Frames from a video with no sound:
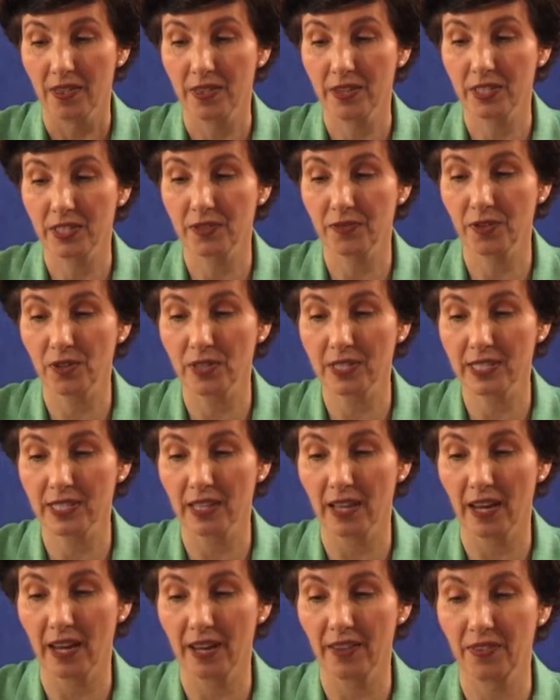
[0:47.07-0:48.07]
This first
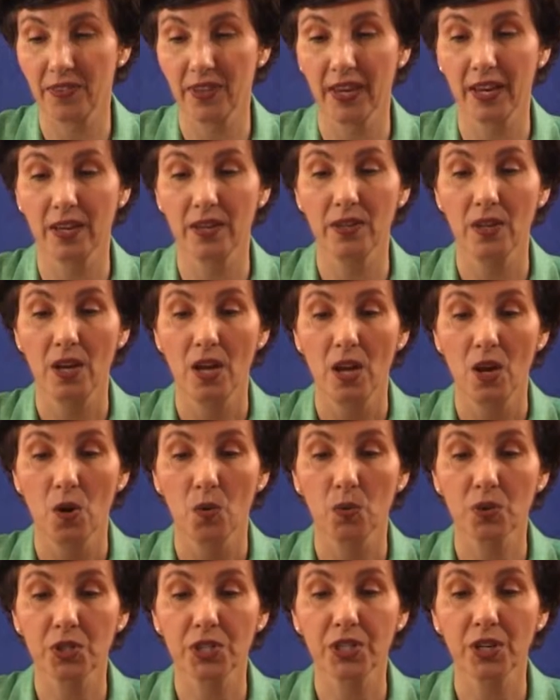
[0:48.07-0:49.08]
slide then
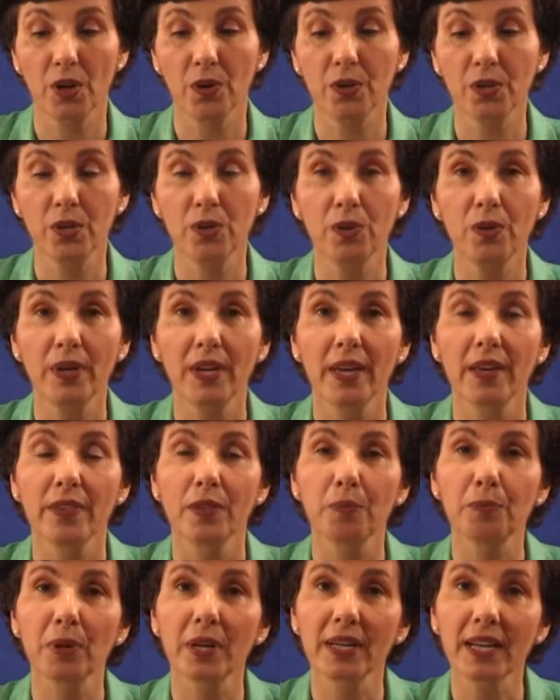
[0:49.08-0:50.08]
will show you
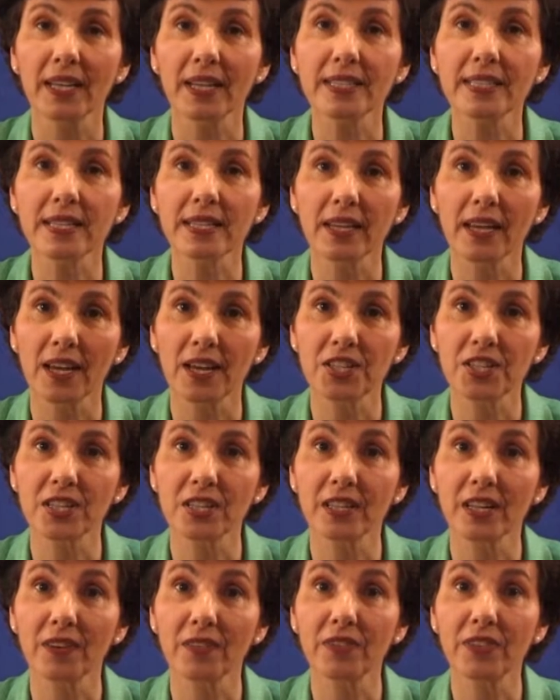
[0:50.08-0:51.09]
the
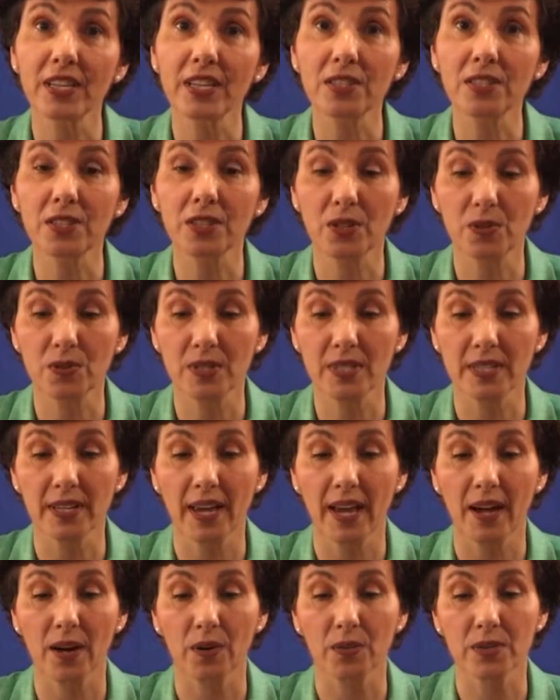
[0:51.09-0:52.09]
pronunciation of these two
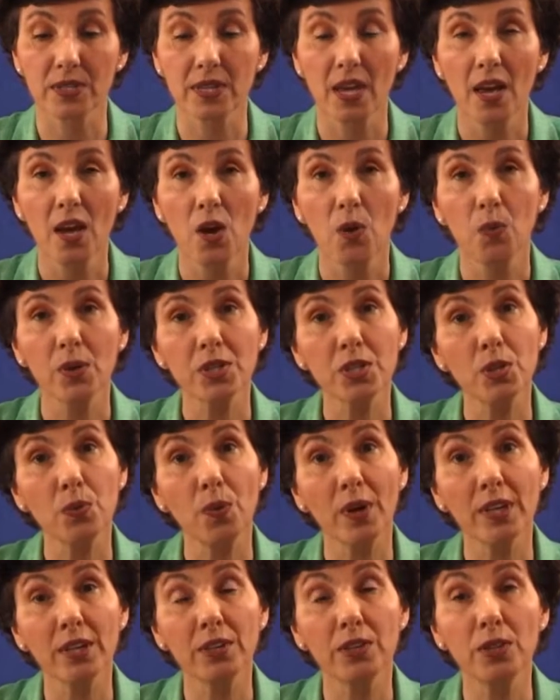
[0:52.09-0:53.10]
sounds. What you
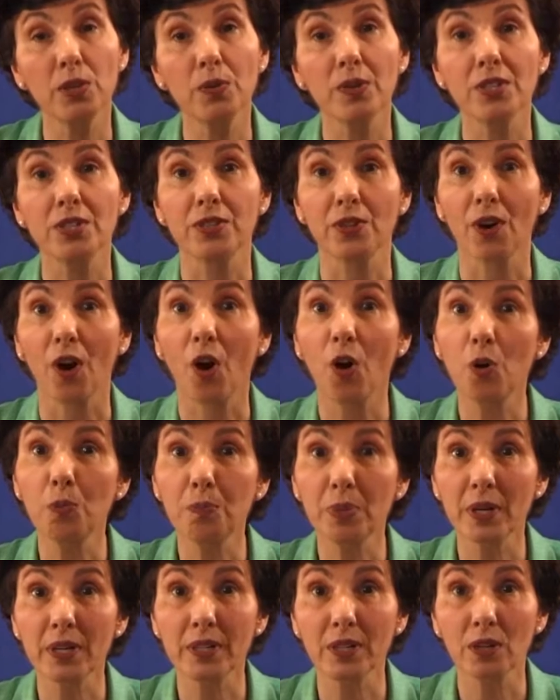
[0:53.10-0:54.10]
want to do is to
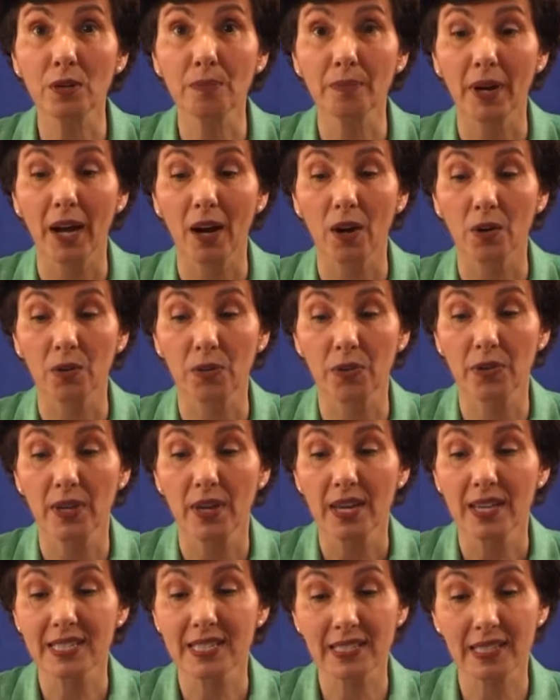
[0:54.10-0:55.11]
open your mouth
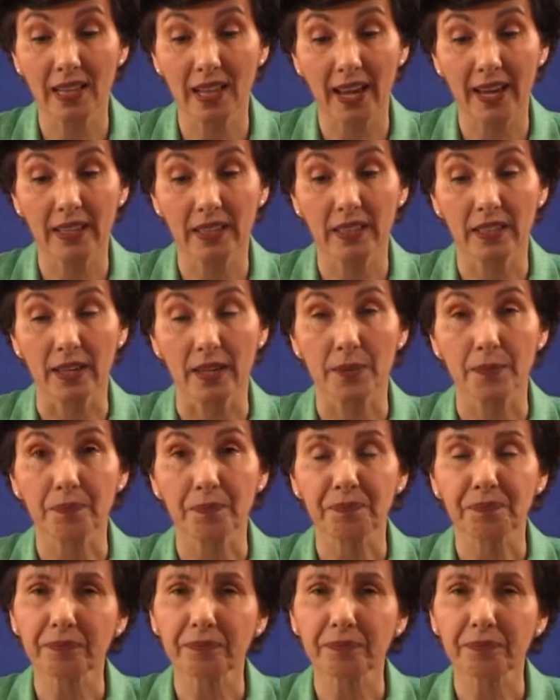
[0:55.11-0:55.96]
slightly,